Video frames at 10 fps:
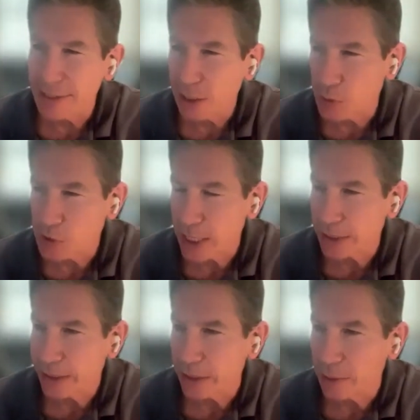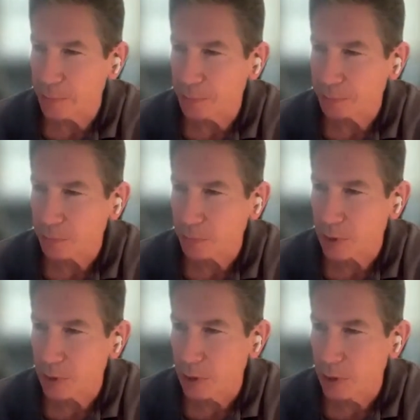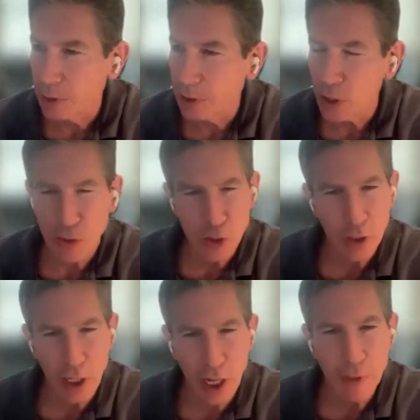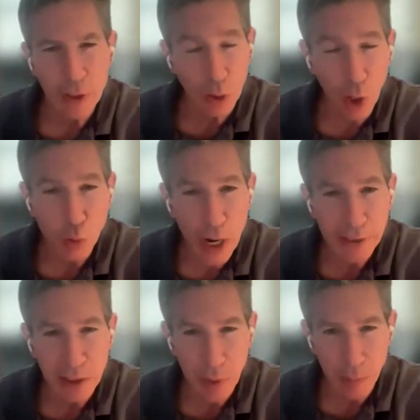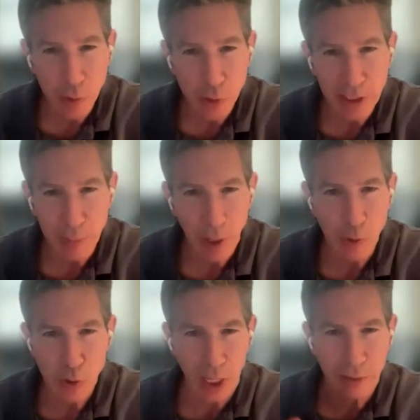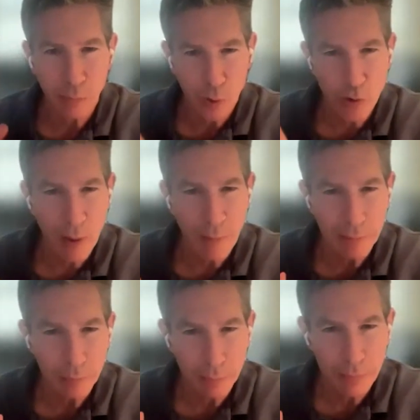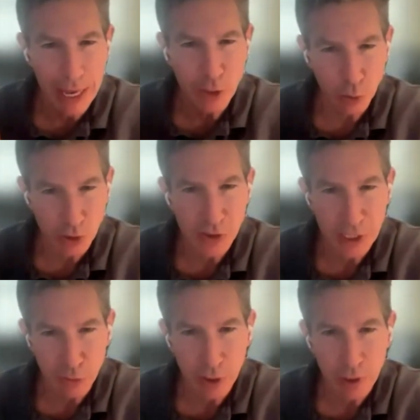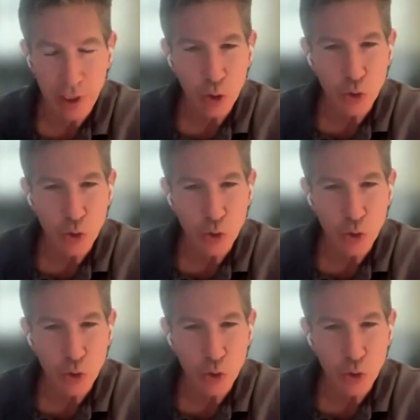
I think it was at a, there's a company called O'Reilly Publishing. They publish a lot of programming manuals, et cetera.